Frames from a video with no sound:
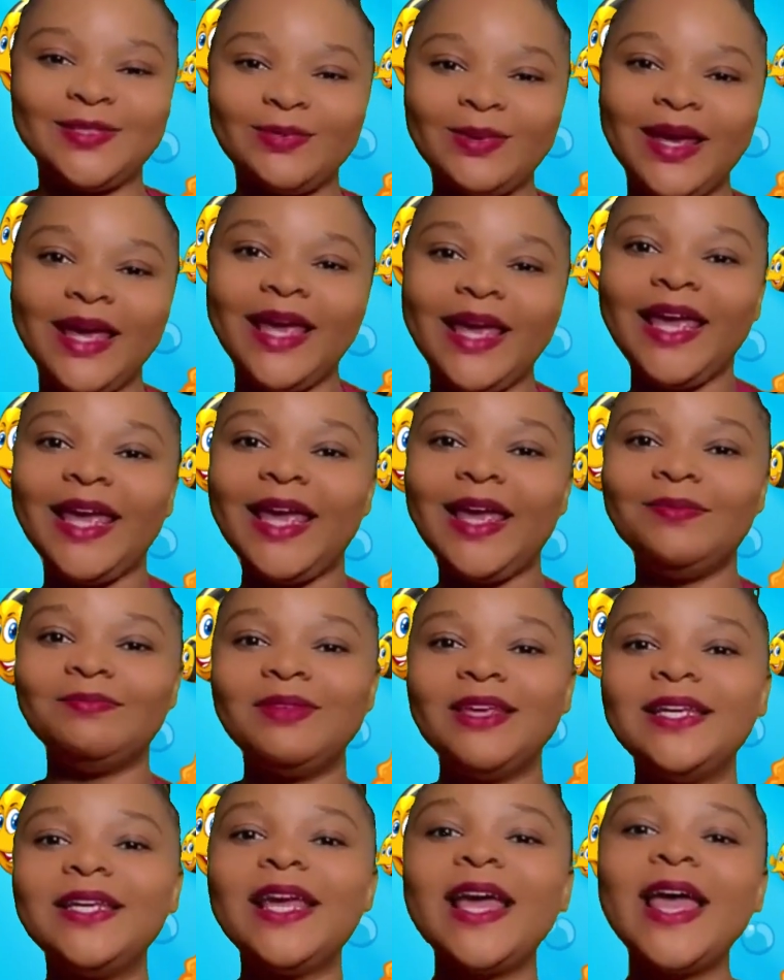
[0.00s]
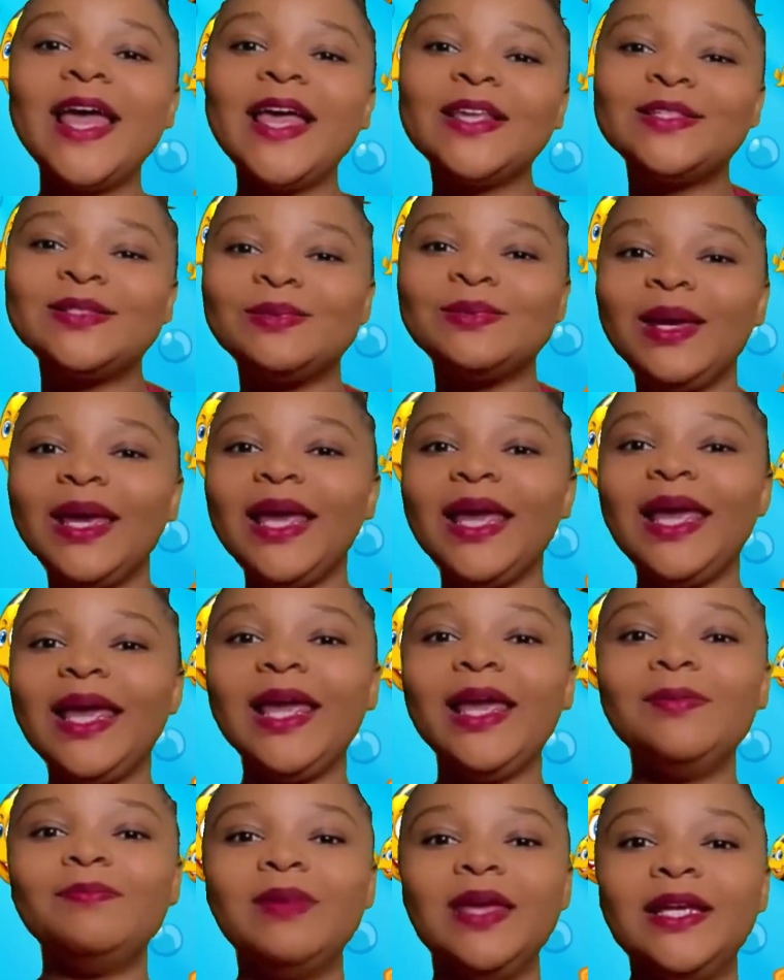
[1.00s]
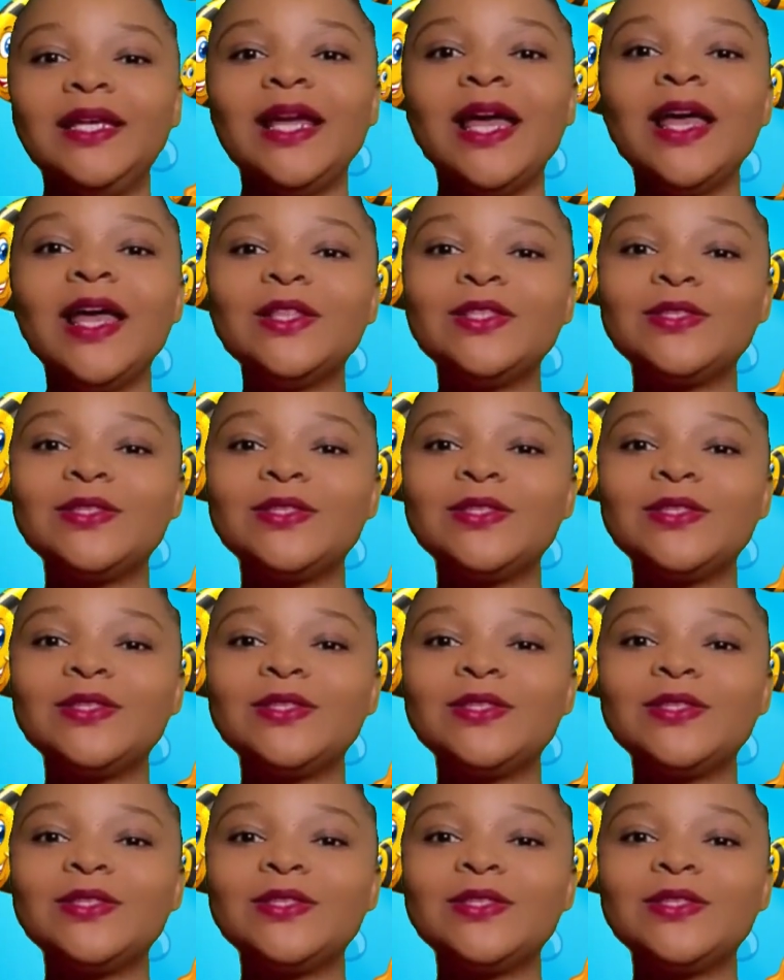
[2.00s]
swimming, swimming.